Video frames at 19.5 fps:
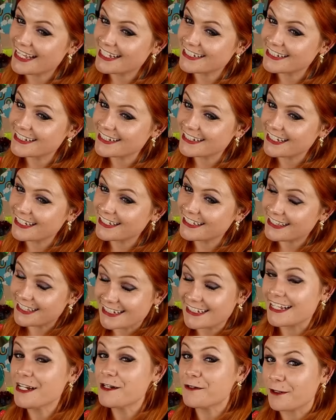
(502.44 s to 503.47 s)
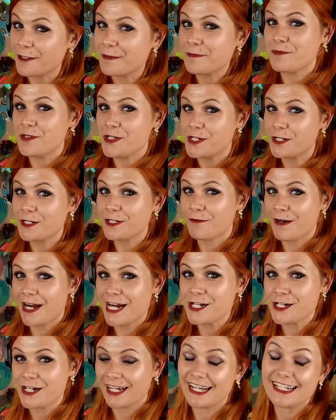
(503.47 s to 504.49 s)
is the secret to good
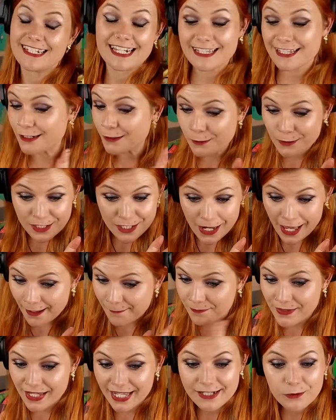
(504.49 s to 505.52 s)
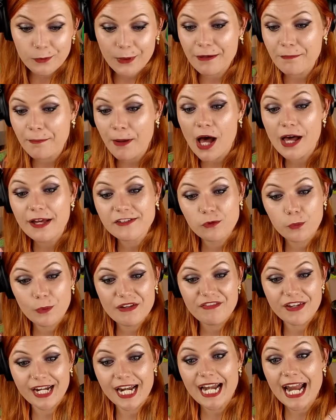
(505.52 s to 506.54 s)
arranging. I say this all the time, is when parts
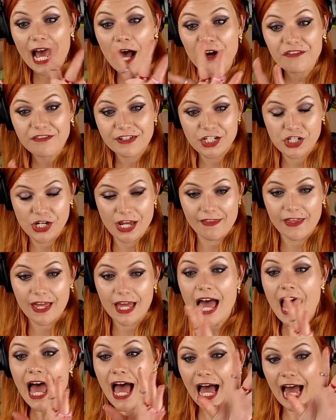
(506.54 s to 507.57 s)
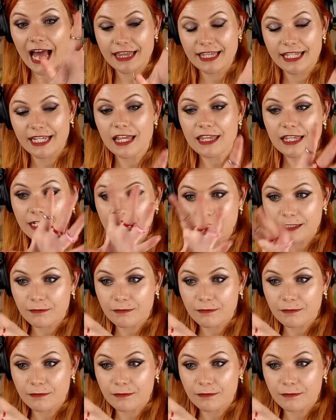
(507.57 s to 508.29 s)
weave in and out of each other and the other